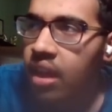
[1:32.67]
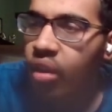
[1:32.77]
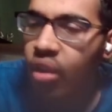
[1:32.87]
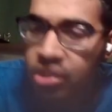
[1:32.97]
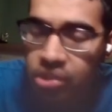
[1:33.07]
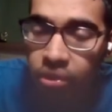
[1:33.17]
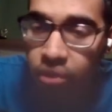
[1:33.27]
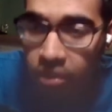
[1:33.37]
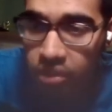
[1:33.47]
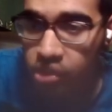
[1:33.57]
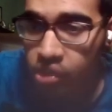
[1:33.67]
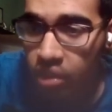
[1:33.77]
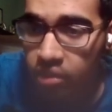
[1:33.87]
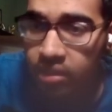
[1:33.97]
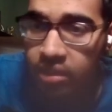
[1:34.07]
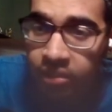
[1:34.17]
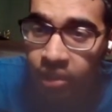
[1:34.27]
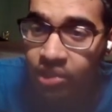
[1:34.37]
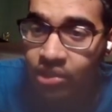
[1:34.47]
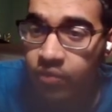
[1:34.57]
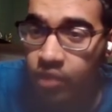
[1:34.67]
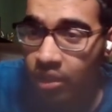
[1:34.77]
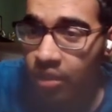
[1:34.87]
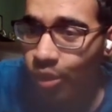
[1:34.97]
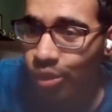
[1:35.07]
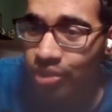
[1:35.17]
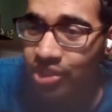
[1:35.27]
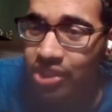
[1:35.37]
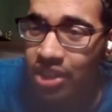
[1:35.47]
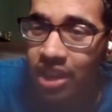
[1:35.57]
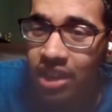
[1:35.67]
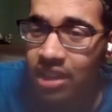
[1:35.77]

Arsenal just got lost to Villa earlier today.